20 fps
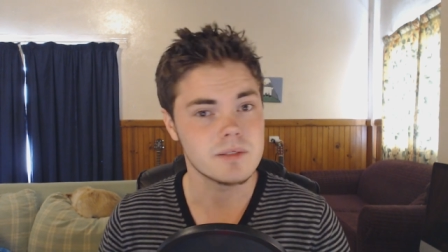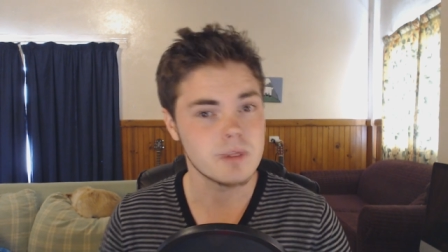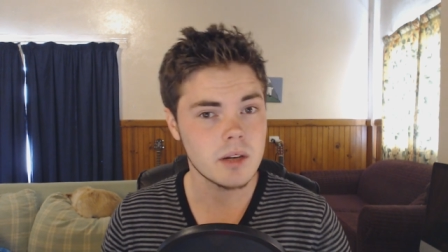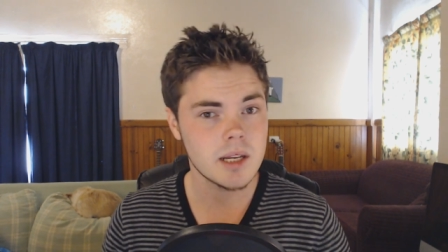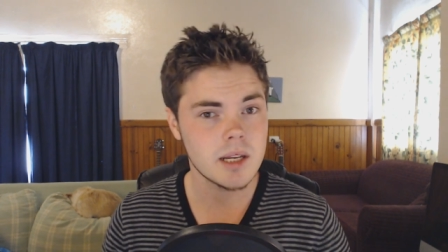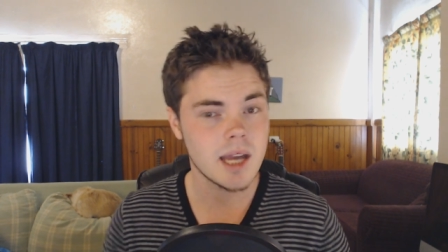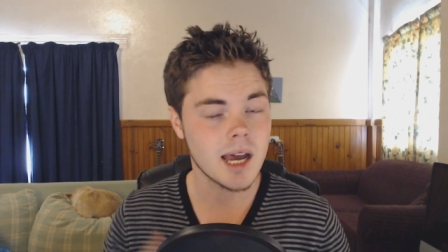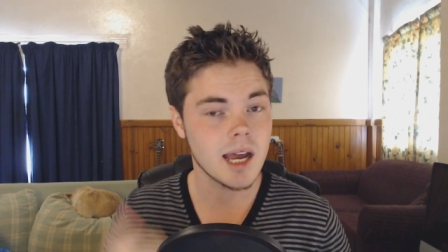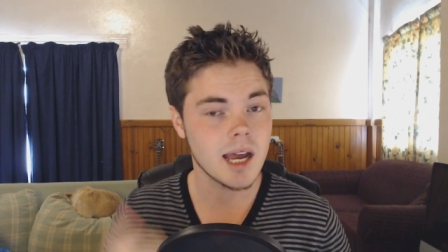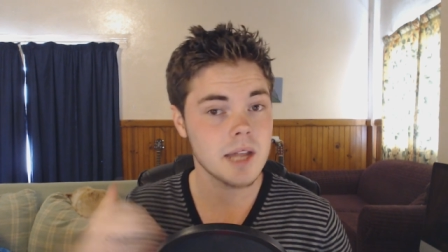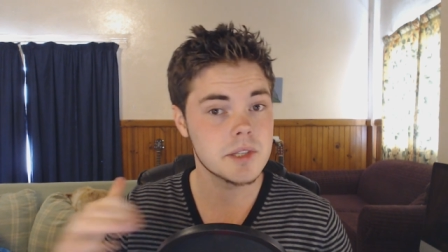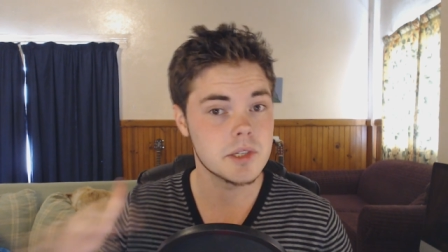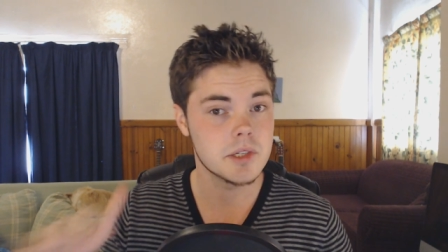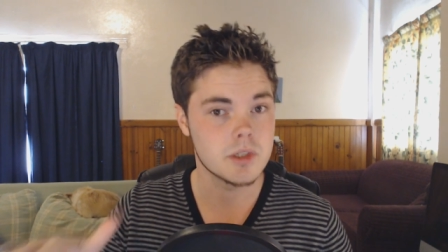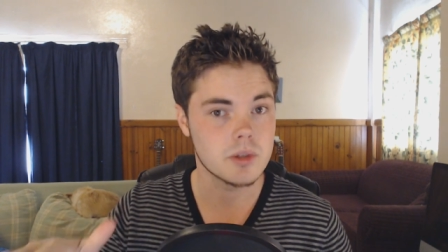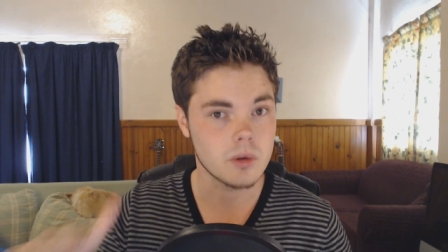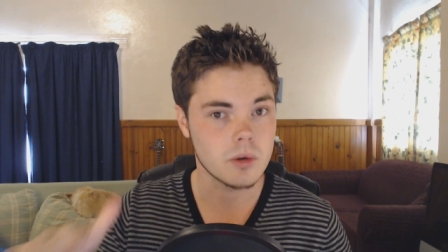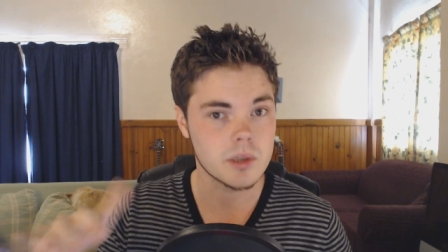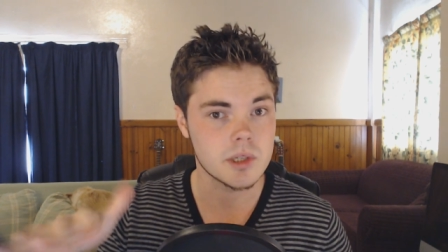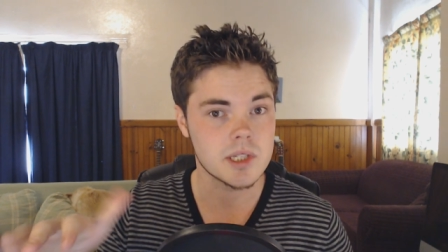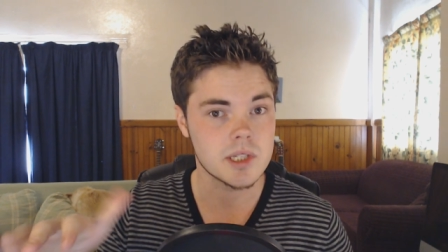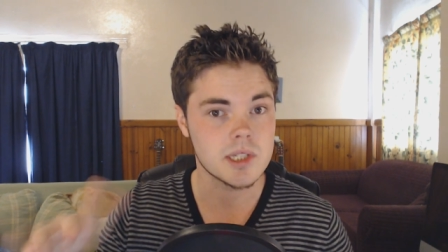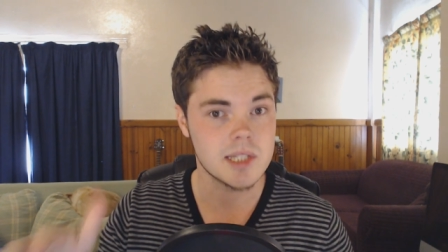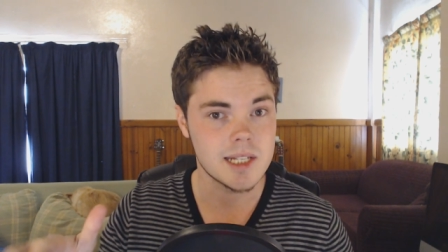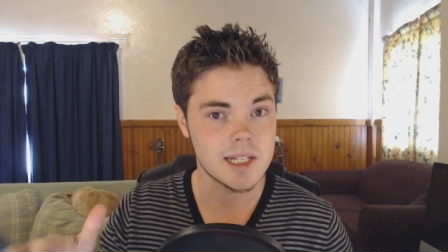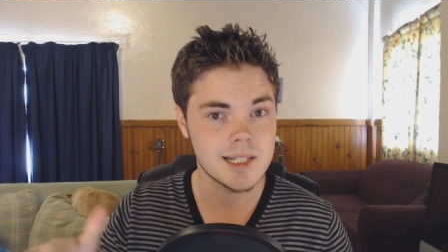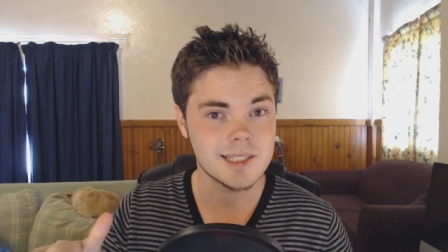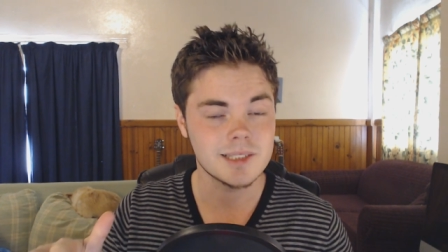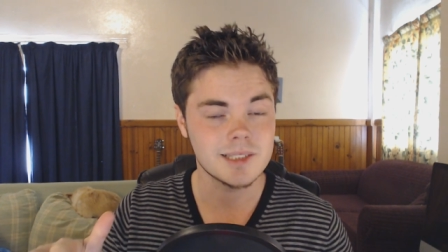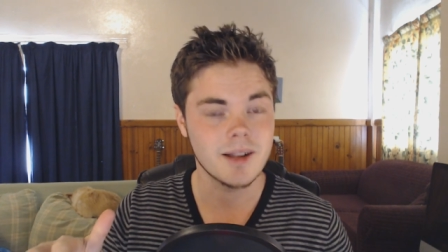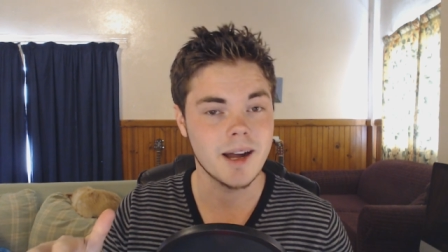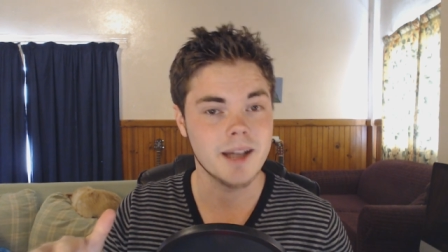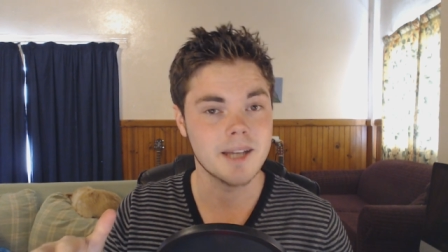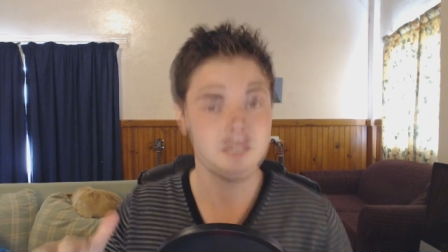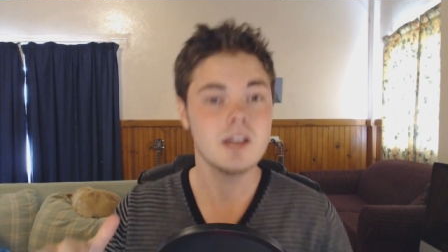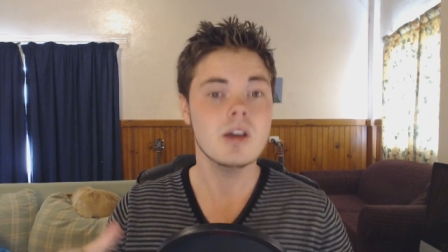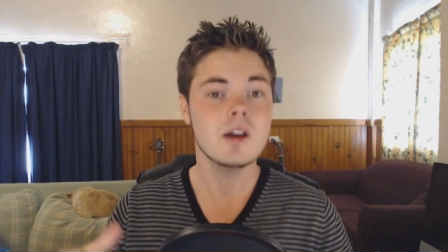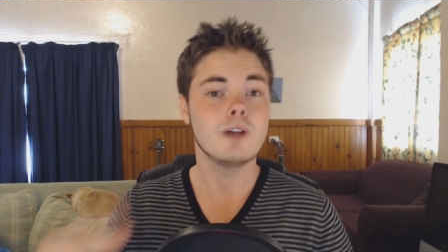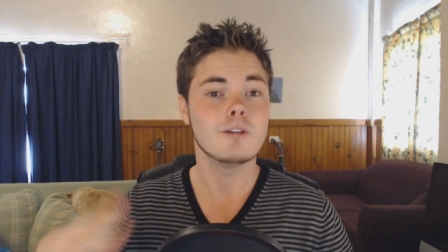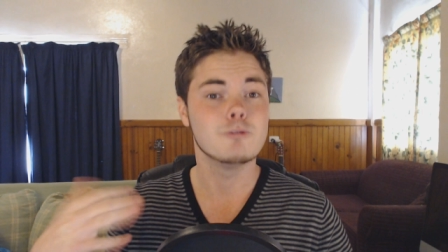It's very hard to draw a distinct
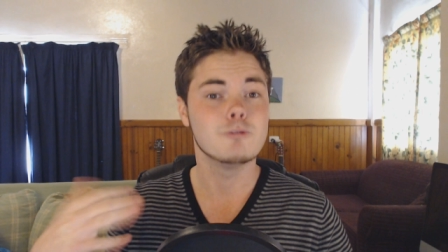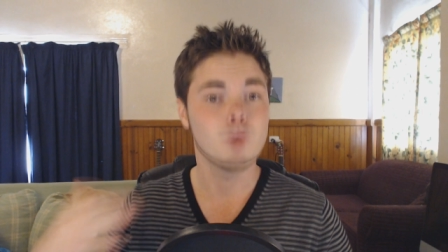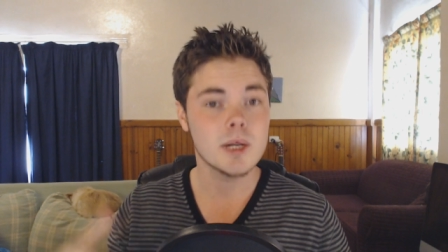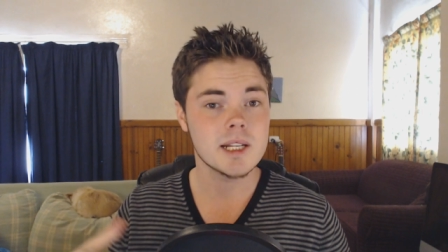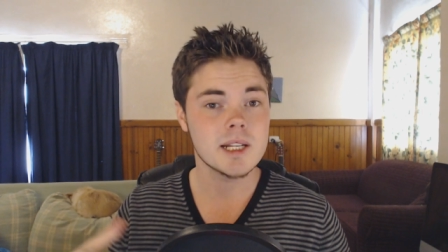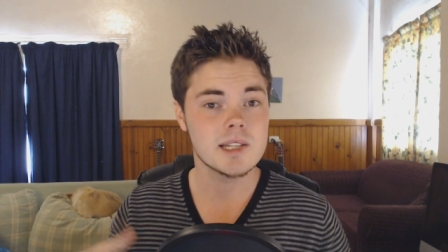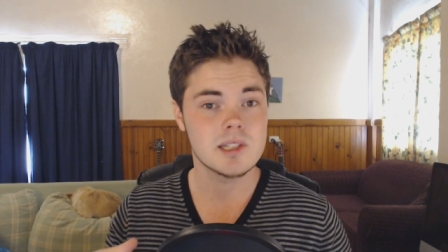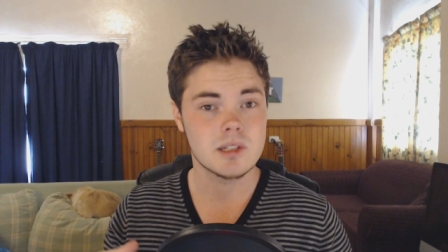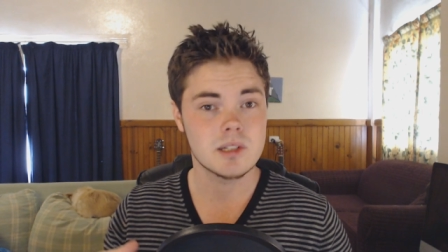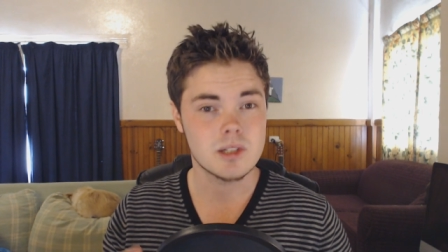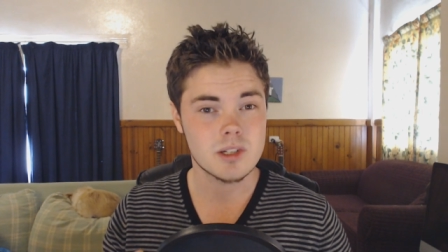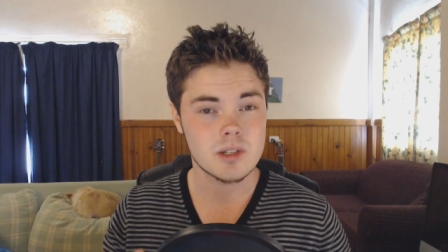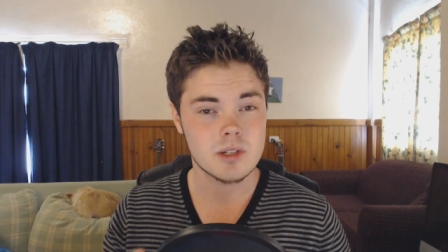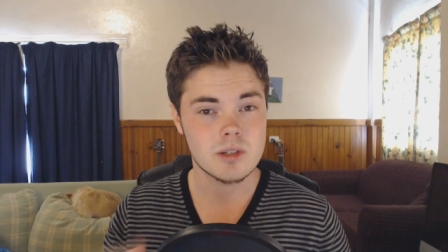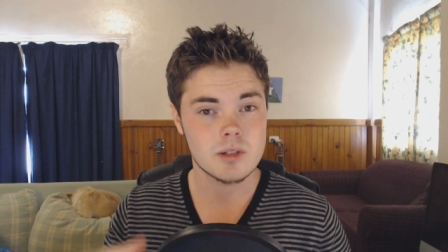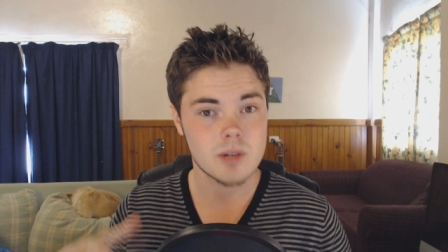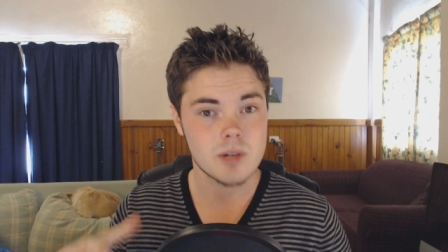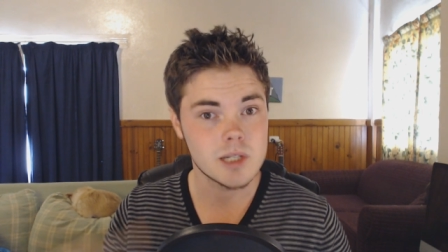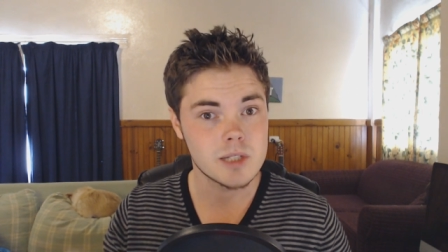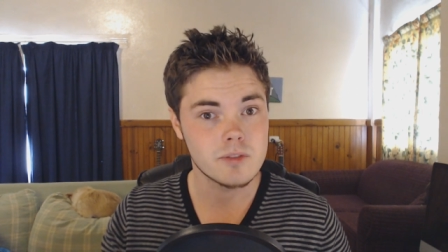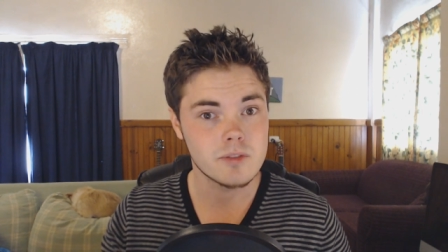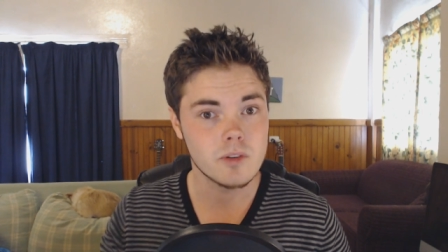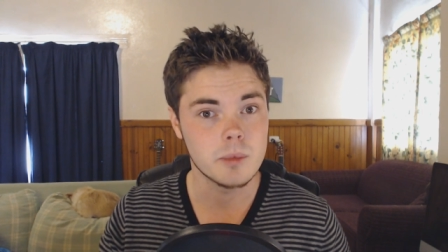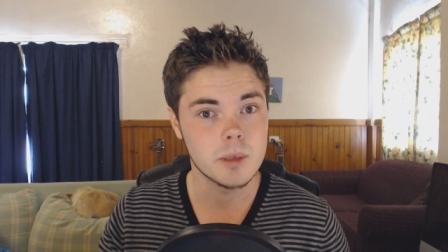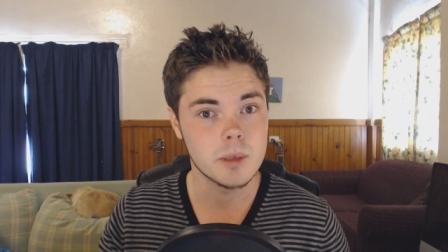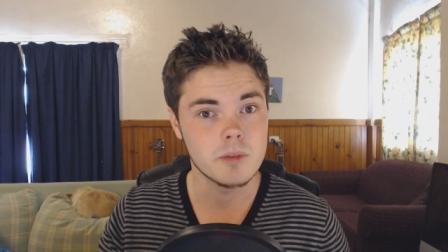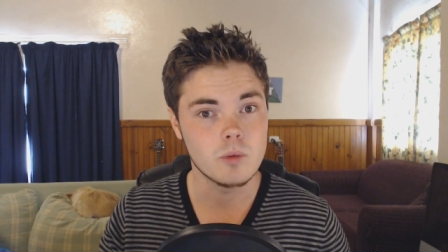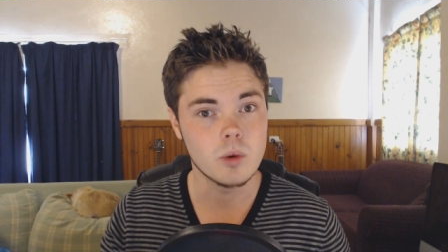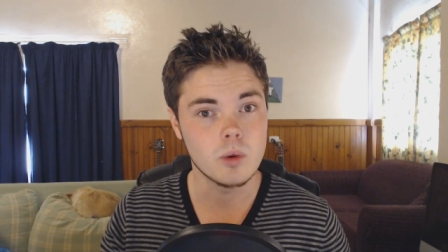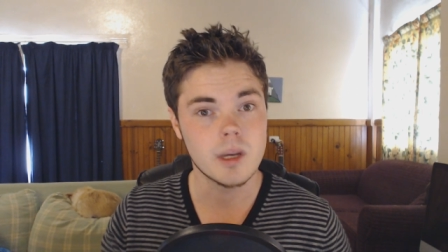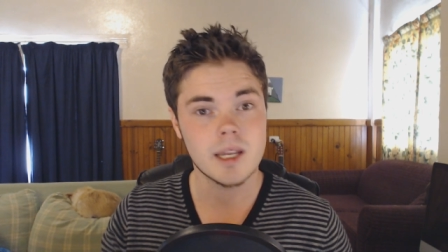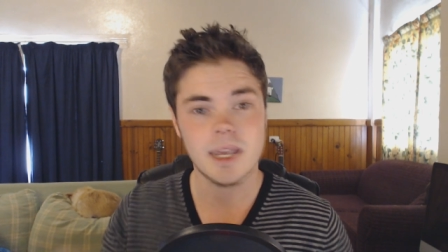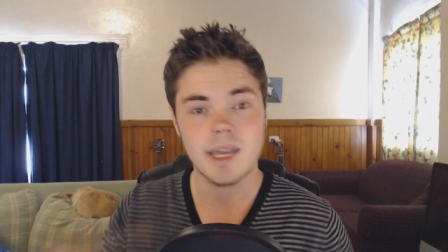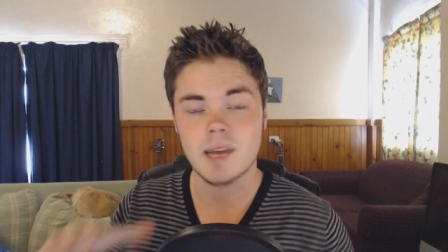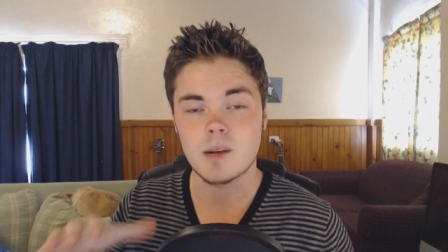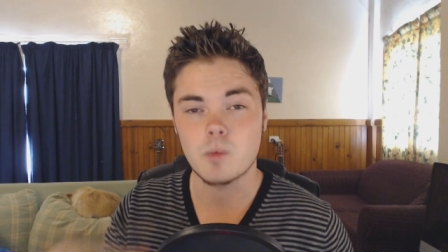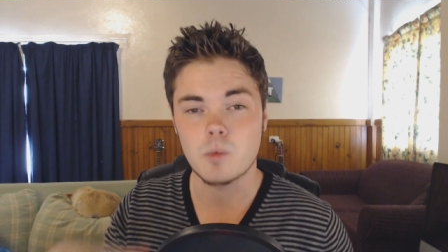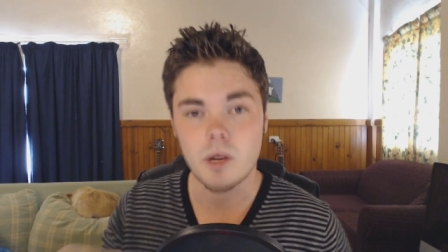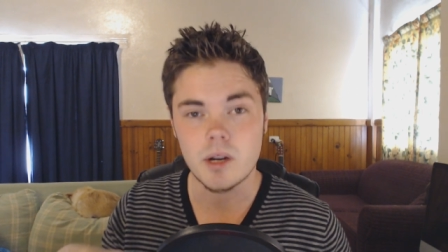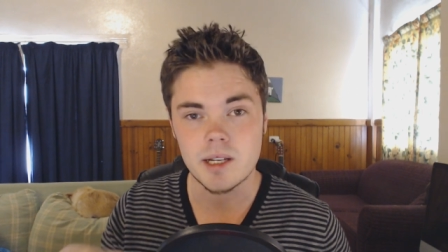line of what is a transformative work
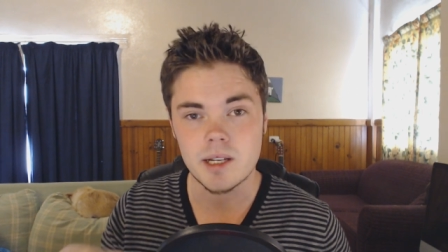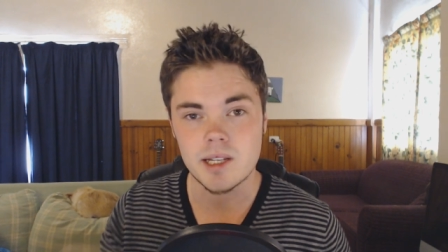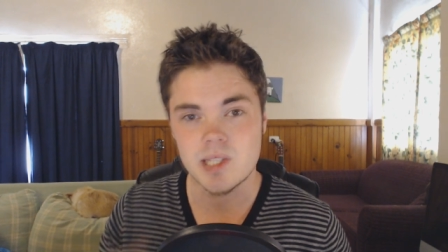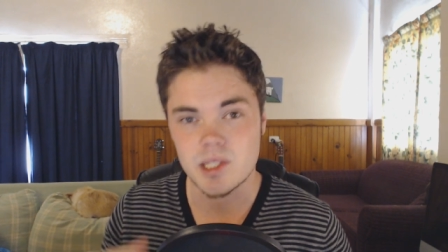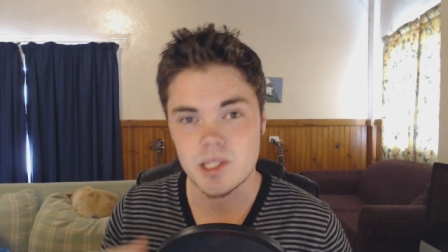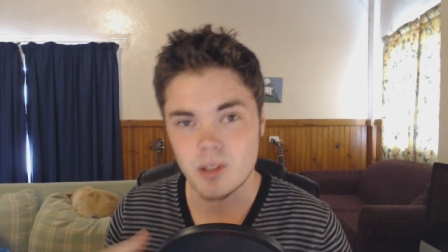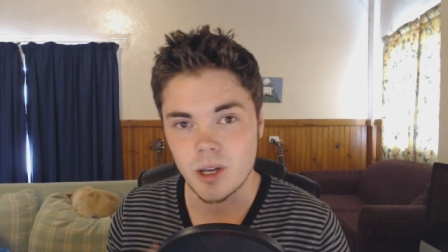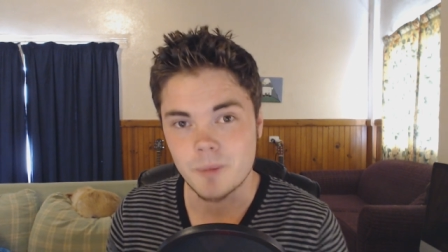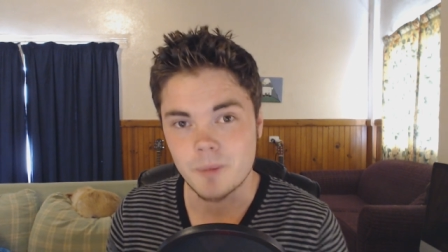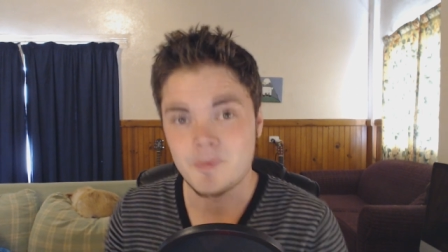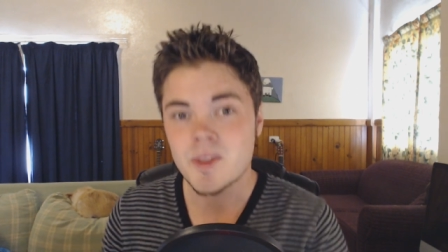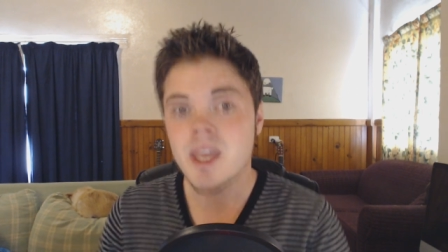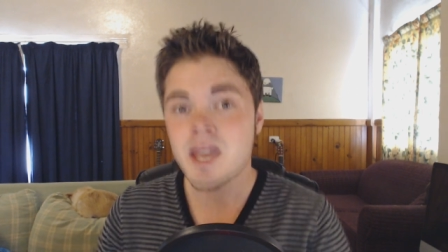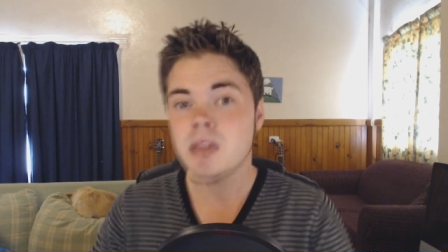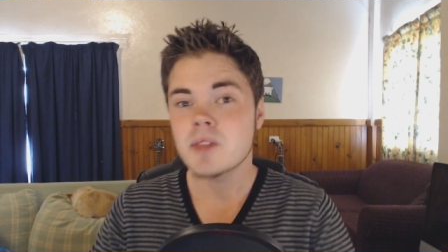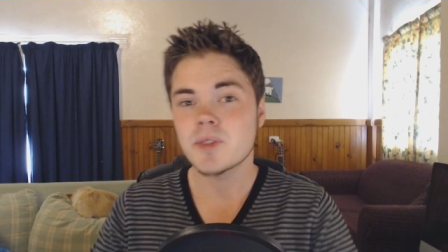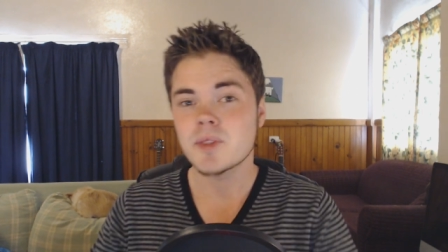and what is not.